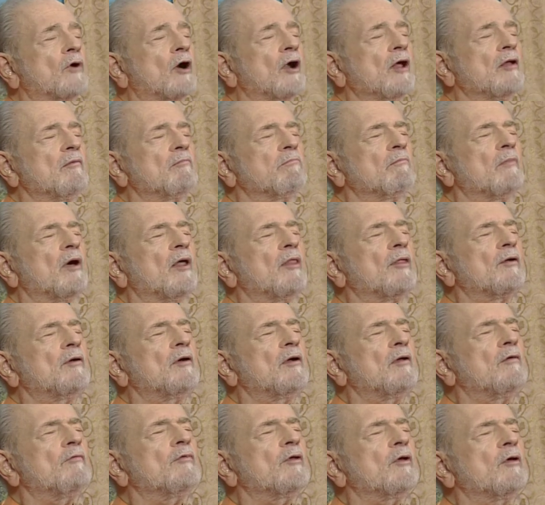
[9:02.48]
great mother
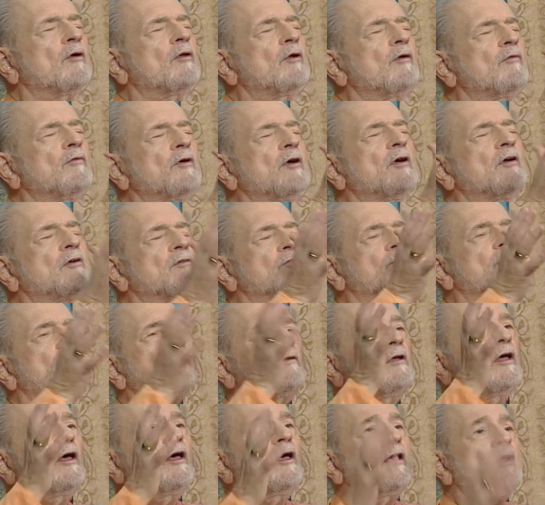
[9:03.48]
of the universe,
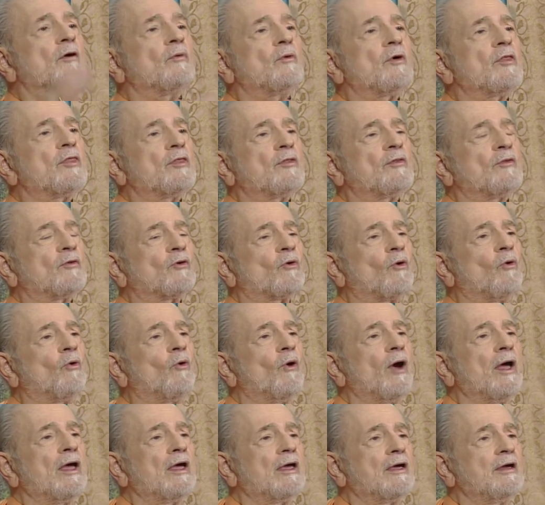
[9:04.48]
with
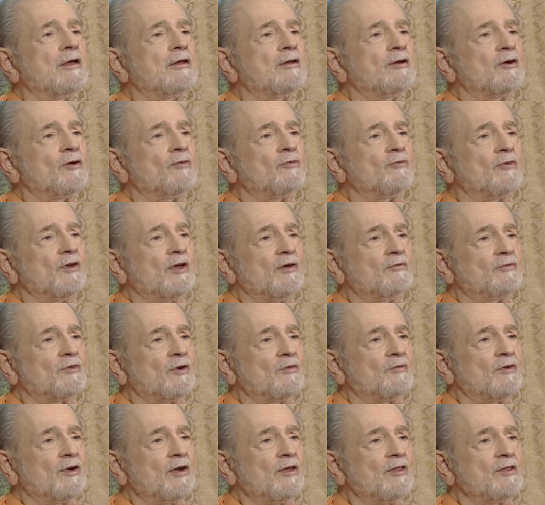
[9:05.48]
quaking your feet
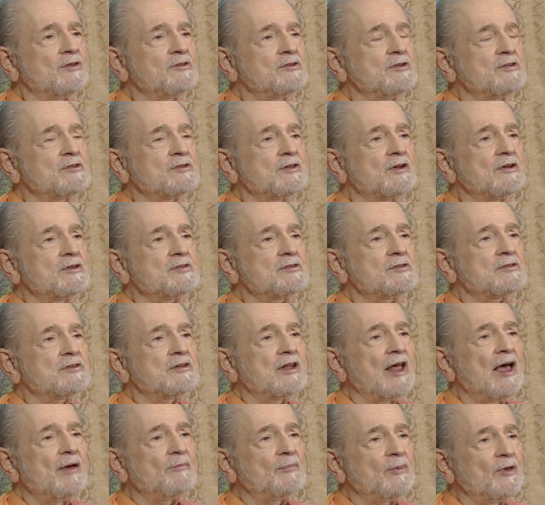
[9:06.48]
for fear that she's going to
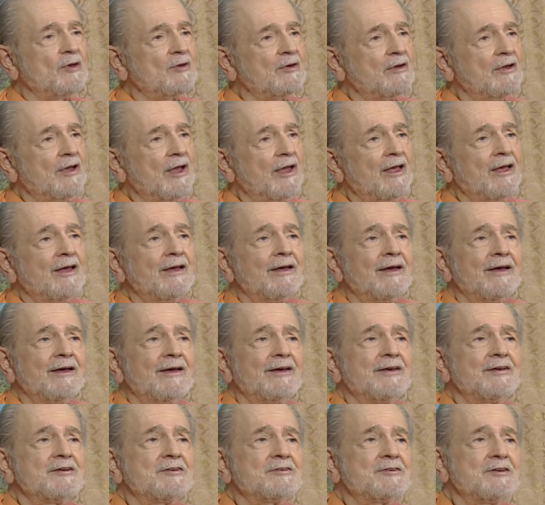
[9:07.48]
slap you.
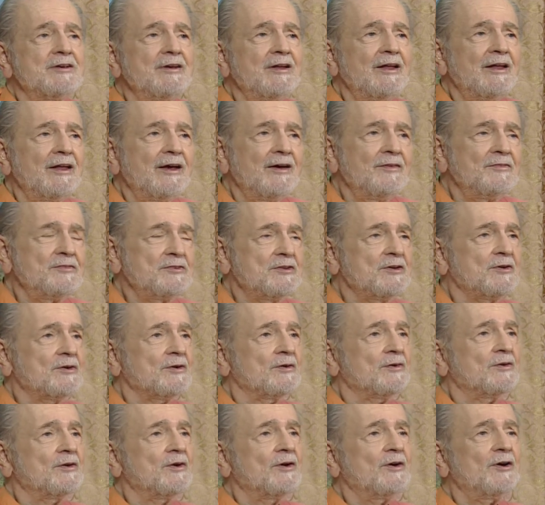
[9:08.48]
She loves
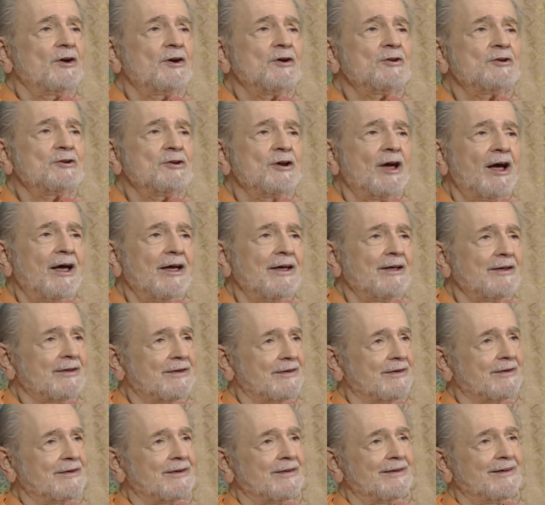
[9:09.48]
you. You're her
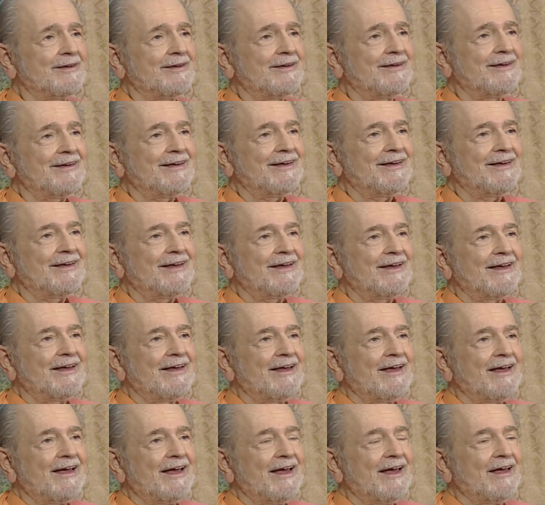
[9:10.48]
child.
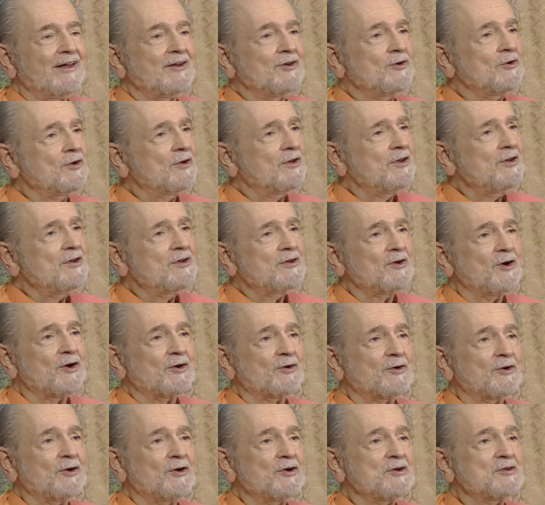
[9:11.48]
And you can
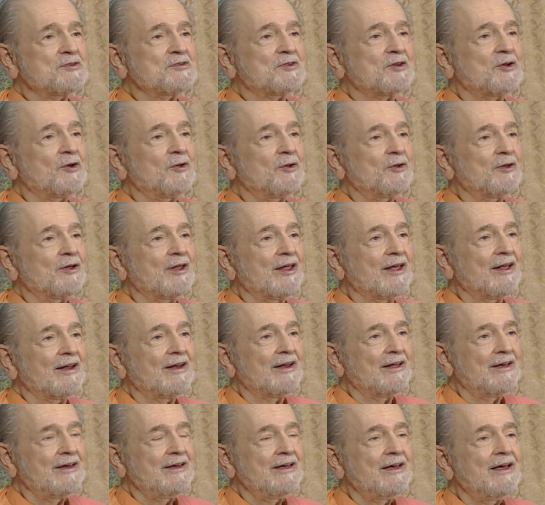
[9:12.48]
talk to her
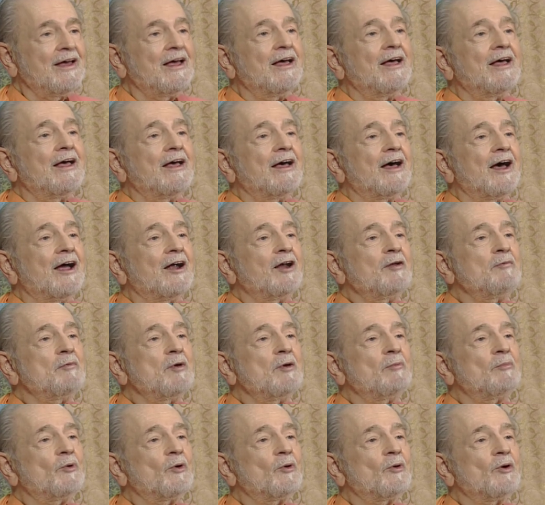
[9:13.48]
scoldingly. I
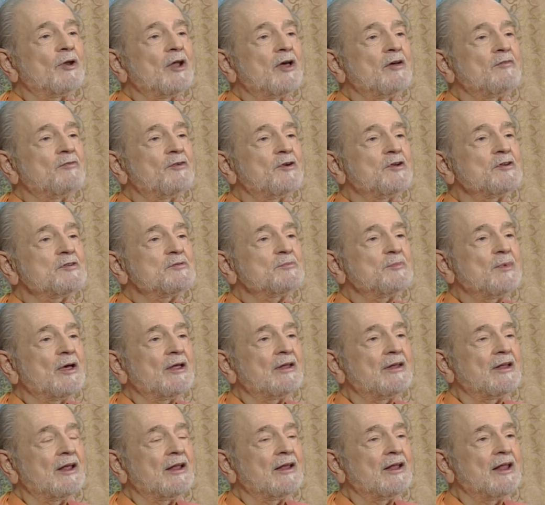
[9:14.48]
remember when I first
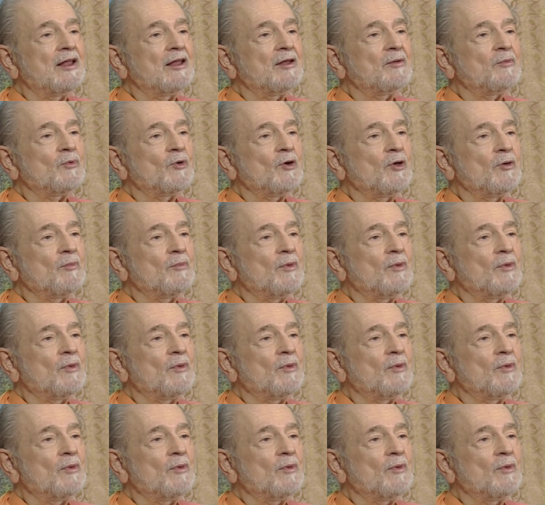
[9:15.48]
met Anandamayi